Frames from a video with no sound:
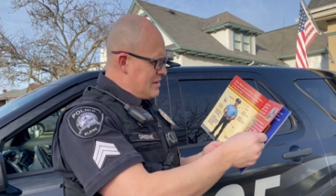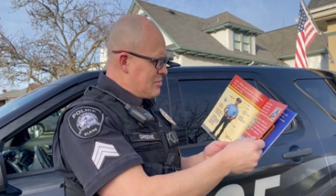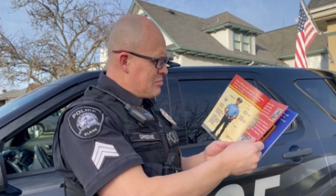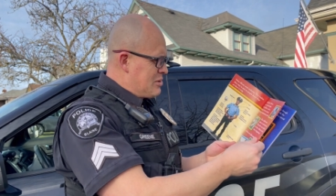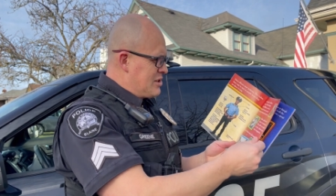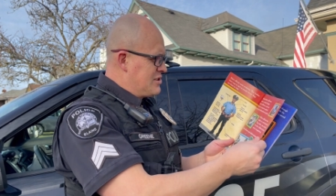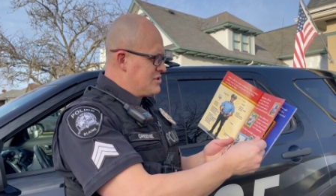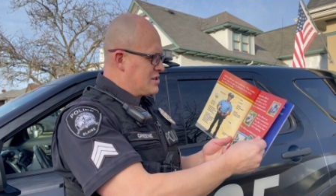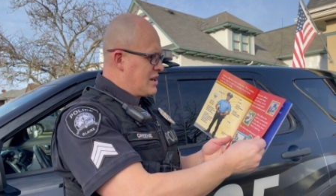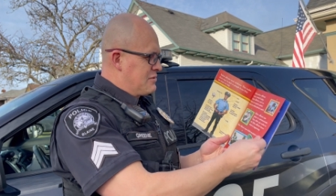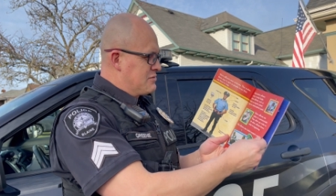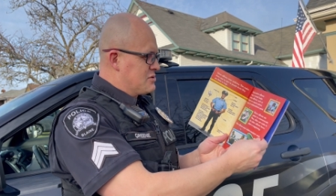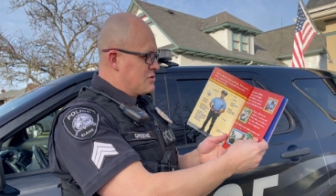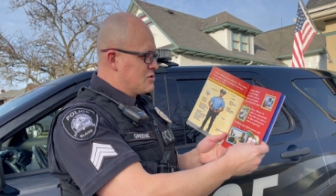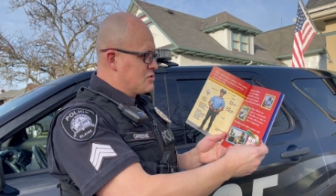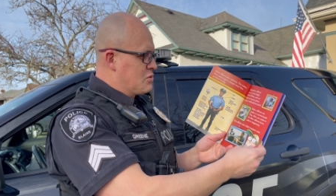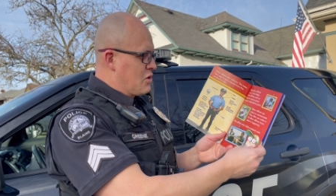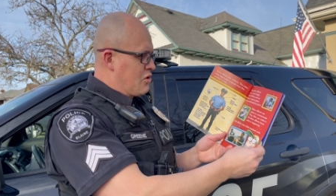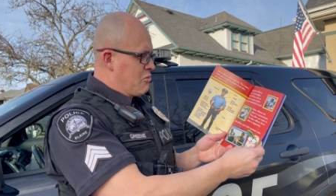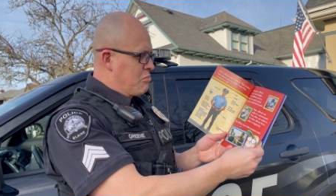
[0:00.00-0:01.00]
Police
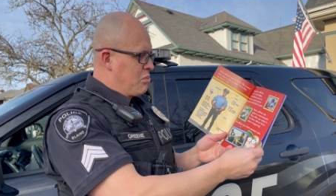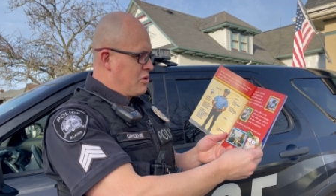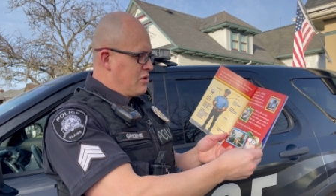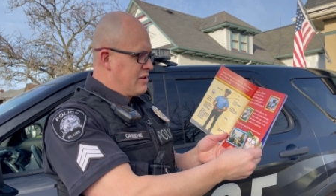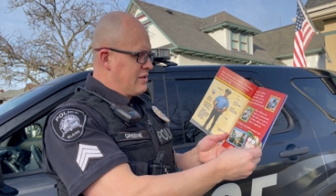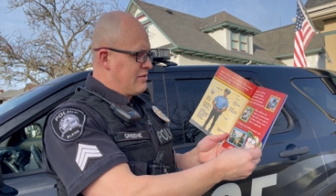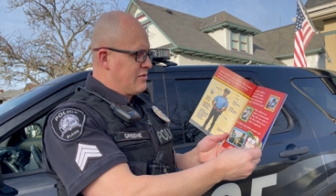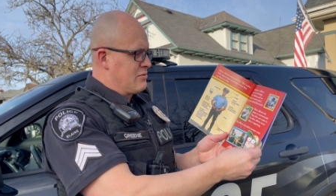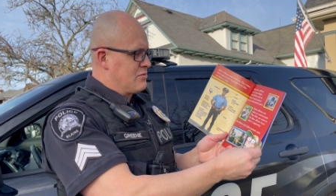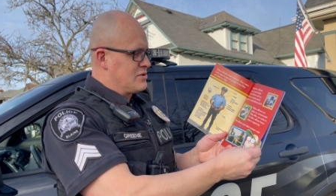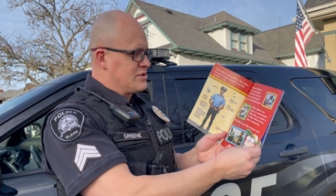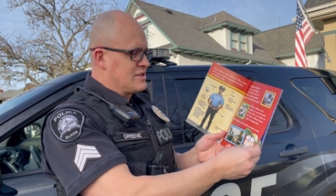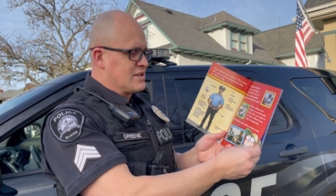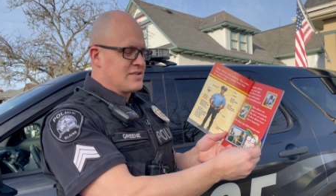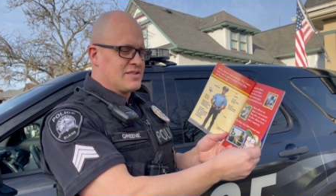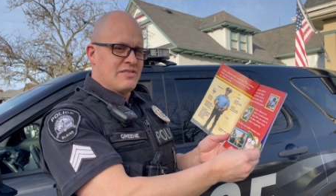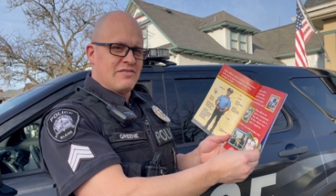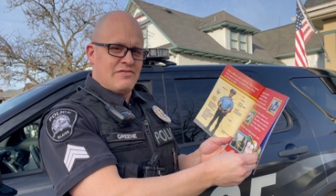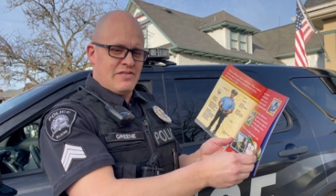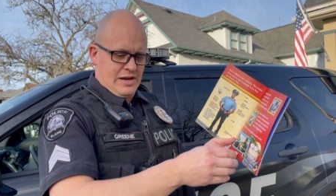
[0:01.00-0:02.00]
officers wear
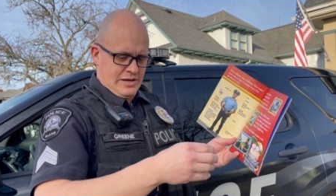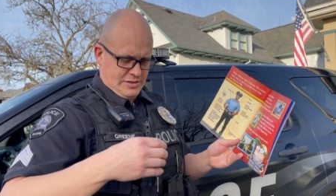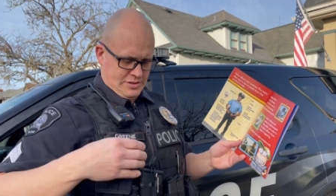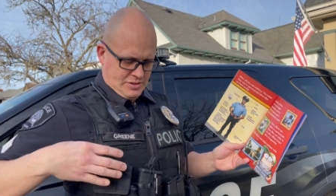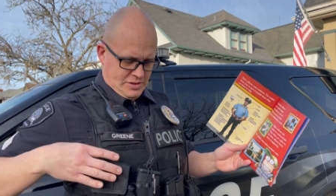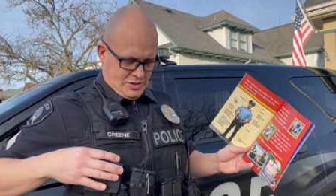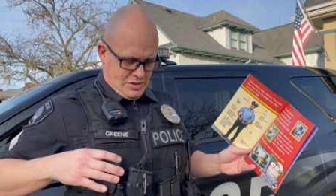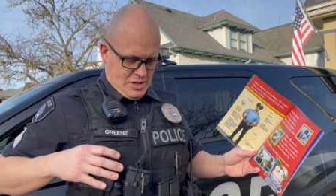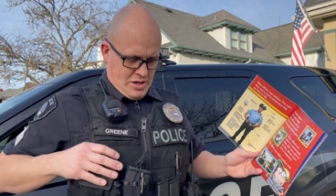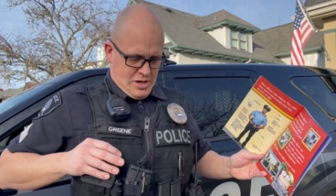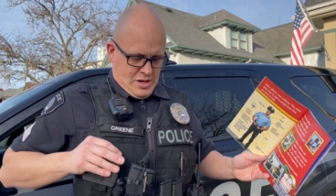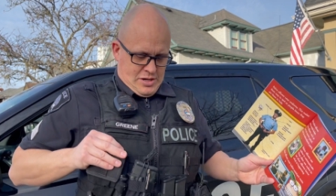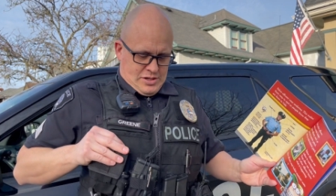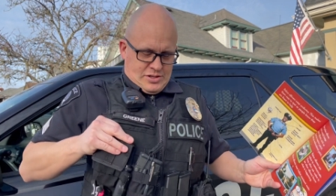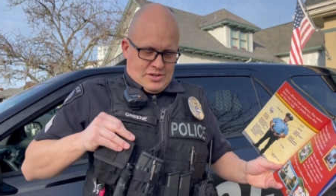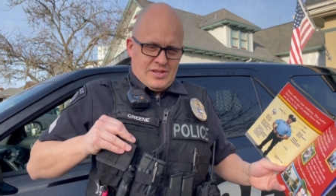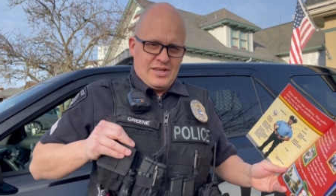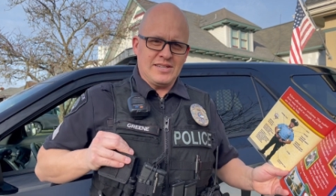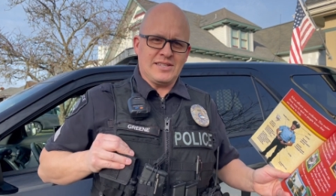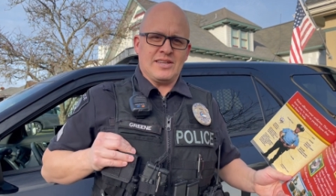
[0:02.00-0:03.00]
bullet-resistant vests.
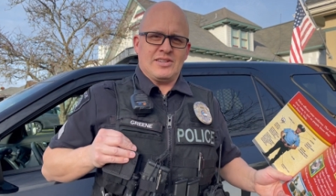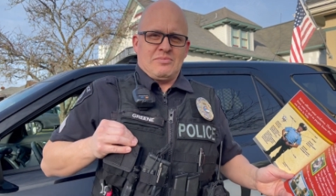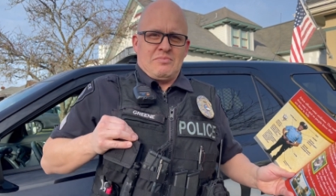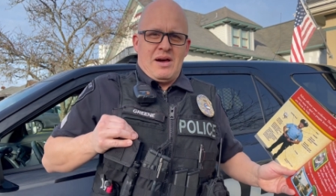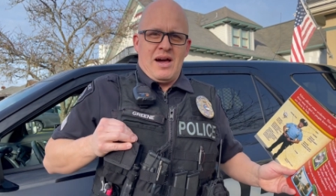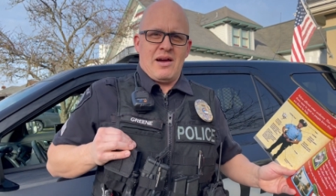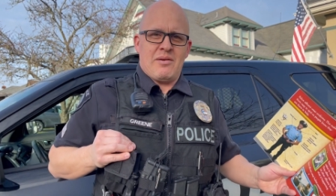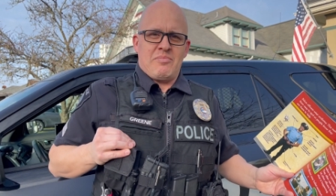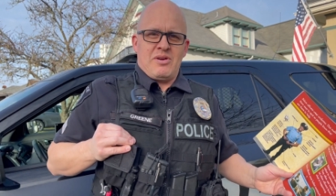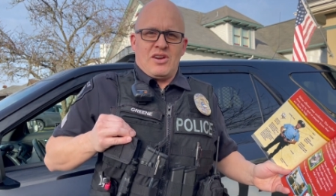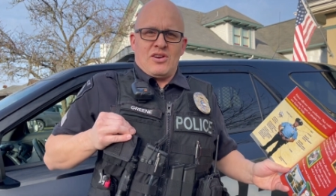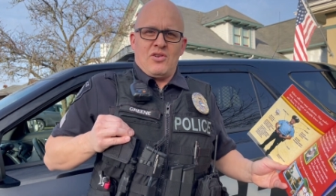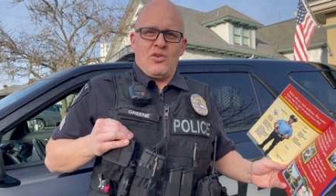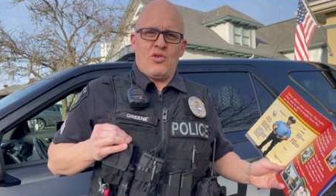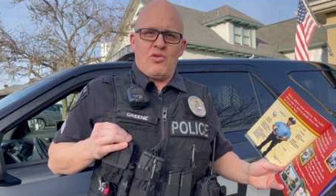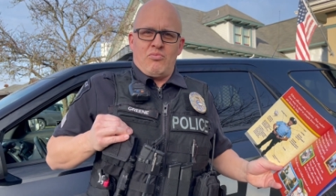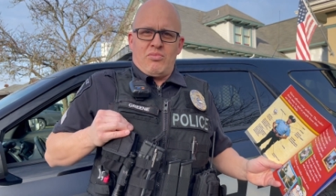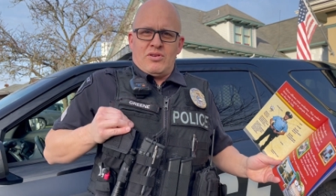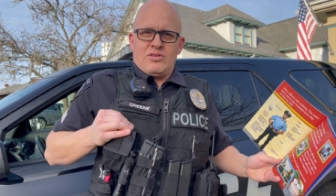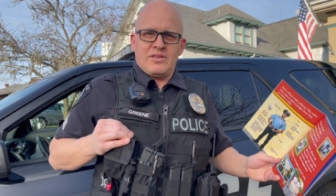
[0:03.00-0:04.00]
So this is my big
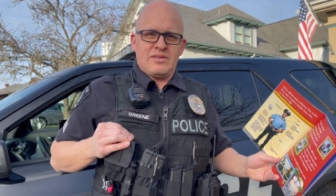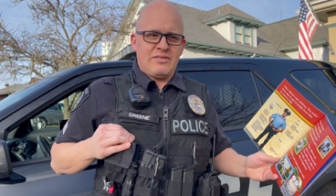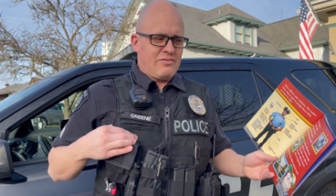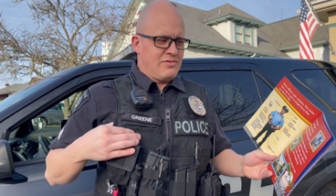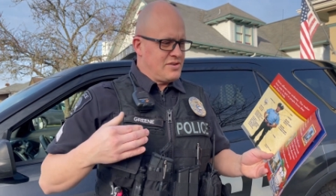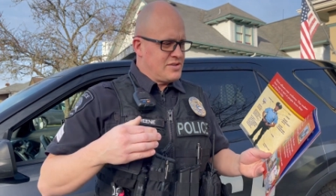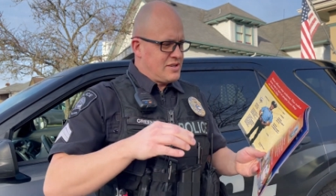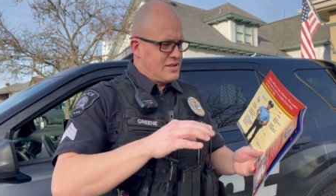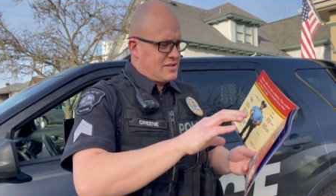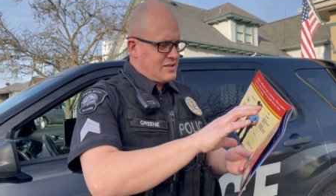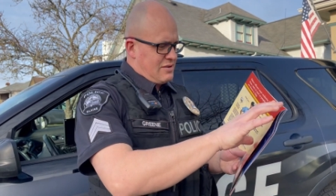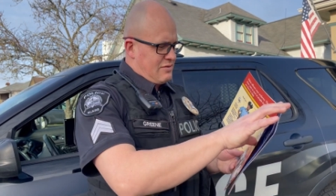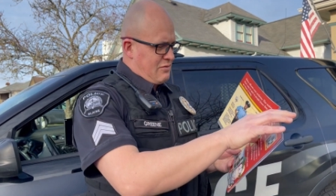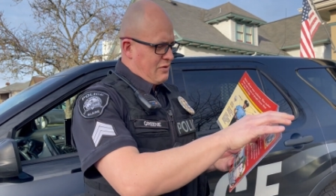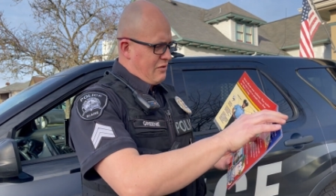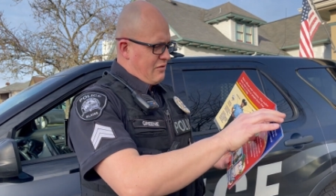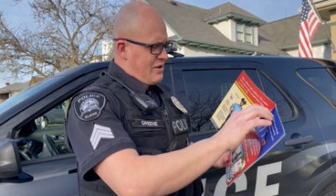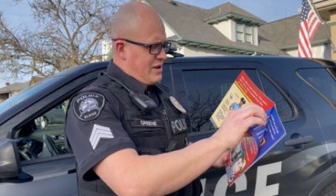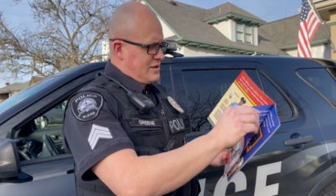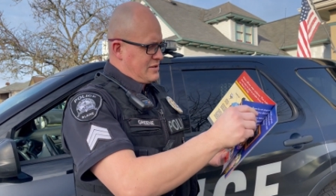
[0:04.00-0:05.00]
old bullet-resistant
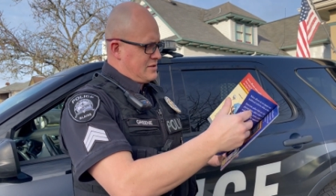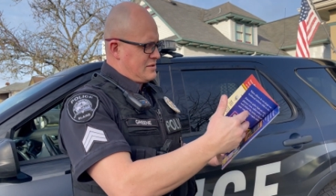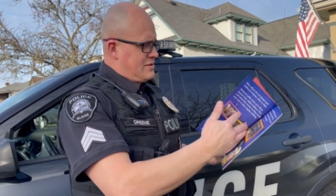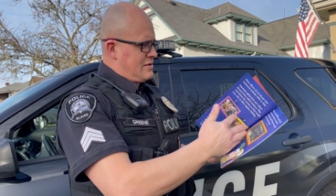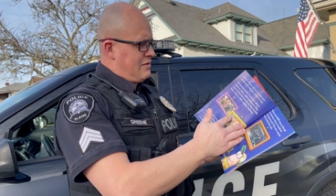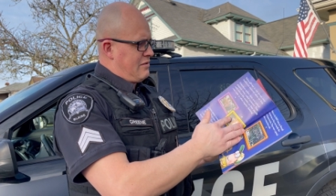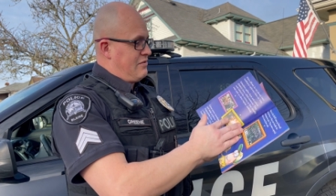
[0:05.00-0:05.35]
vest.